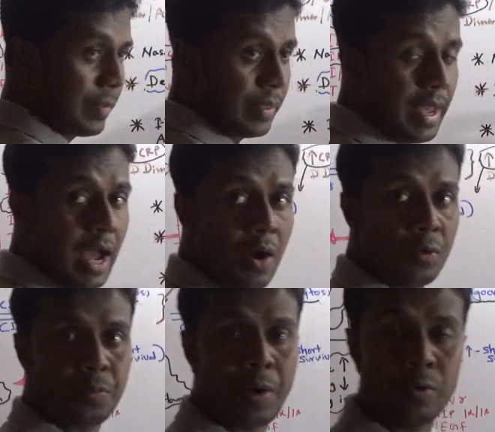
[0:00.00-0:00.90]
they
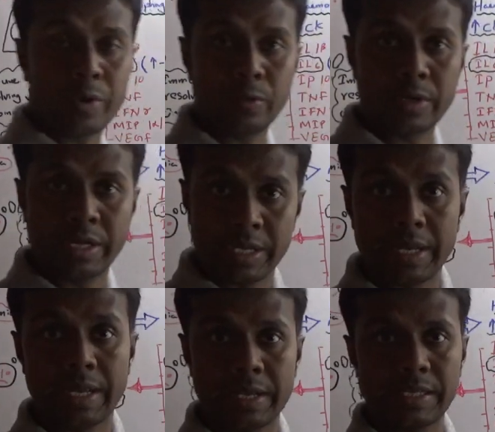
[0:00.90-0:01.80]
have found out
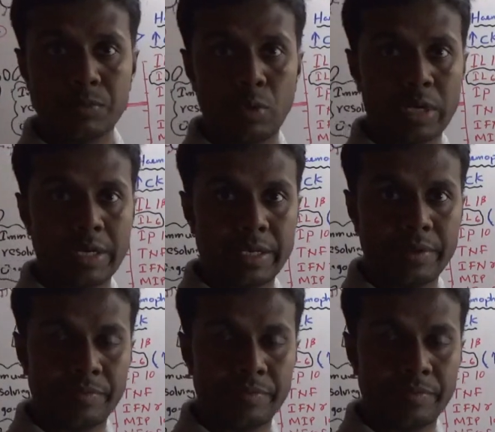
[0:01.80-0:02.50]
increased mortality.